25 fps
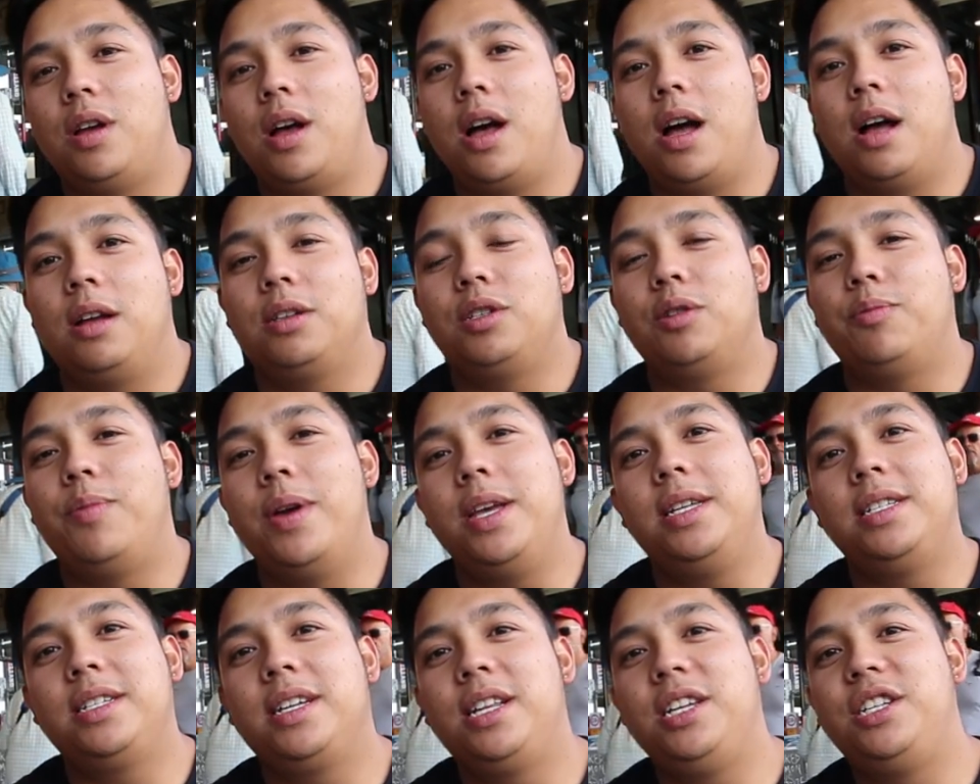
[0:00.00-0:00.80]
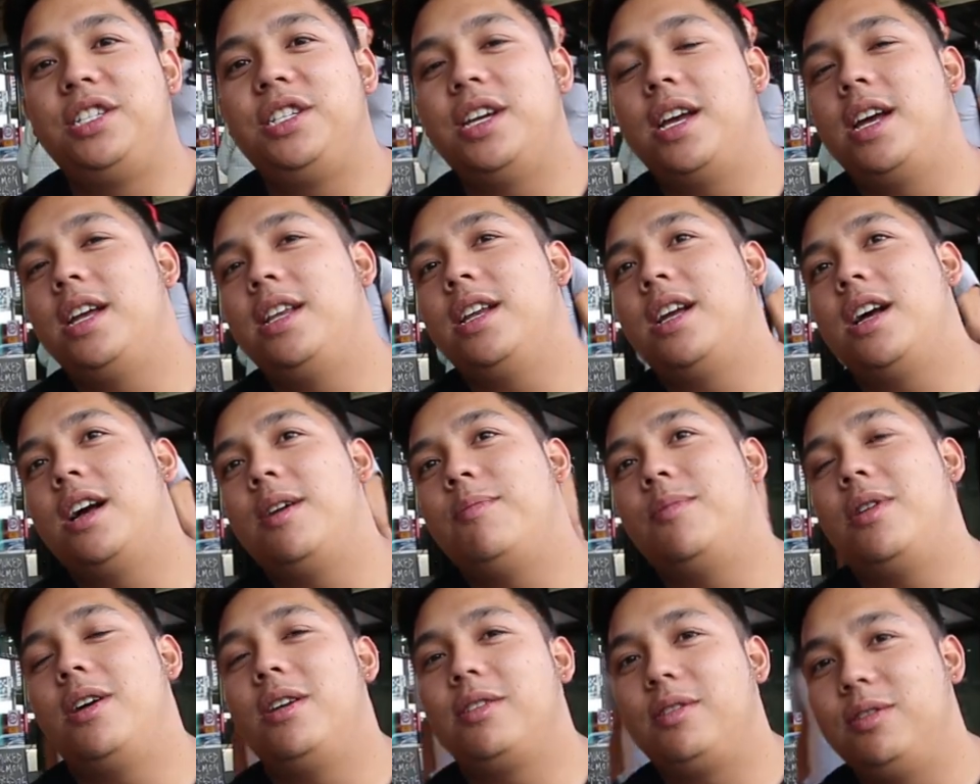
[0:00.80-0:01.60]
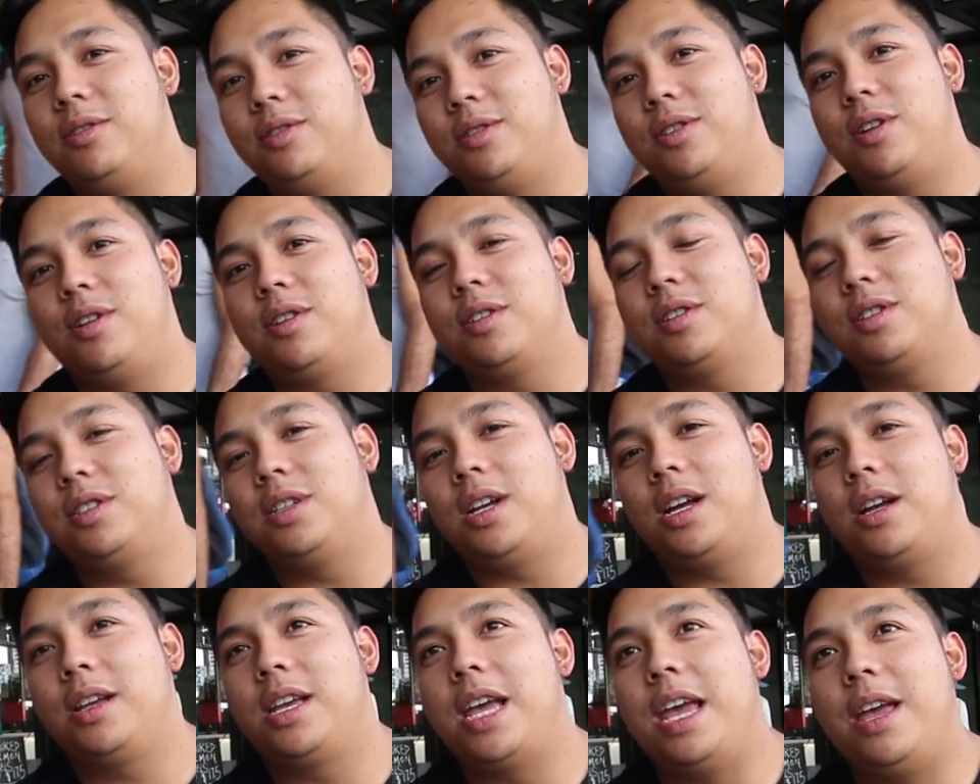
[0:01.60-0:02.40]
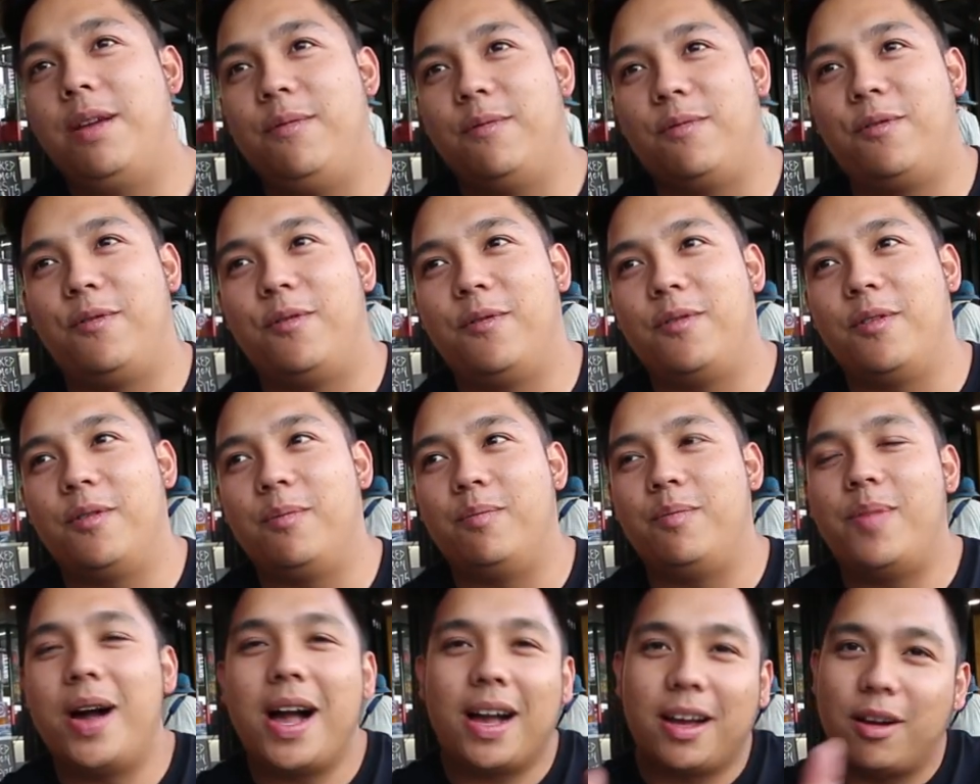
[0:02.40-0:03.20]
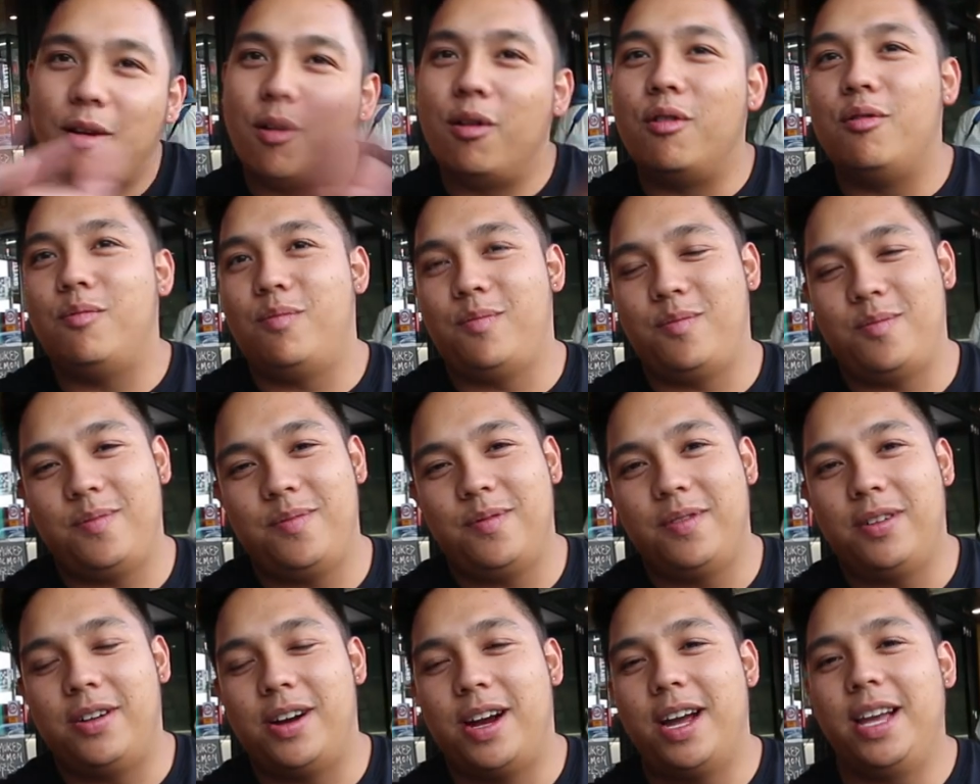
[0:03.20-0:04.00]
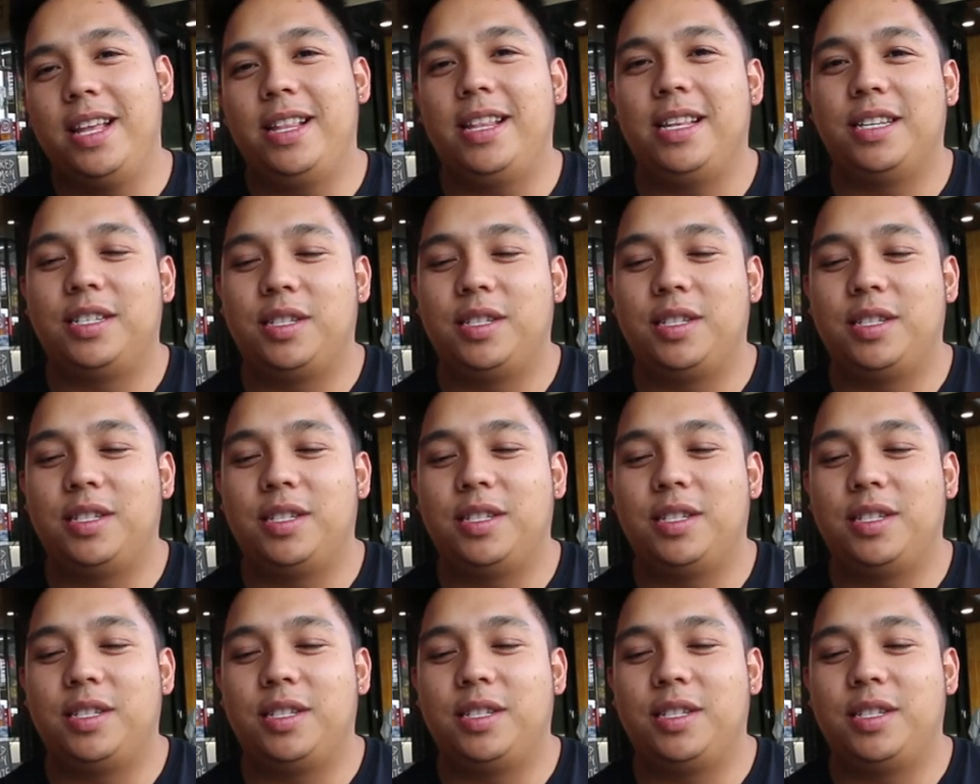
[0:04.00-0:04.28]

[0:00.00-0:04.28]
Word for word: Uh, so basically, Shan, um, Uncle Doc's uh, came from back home, right?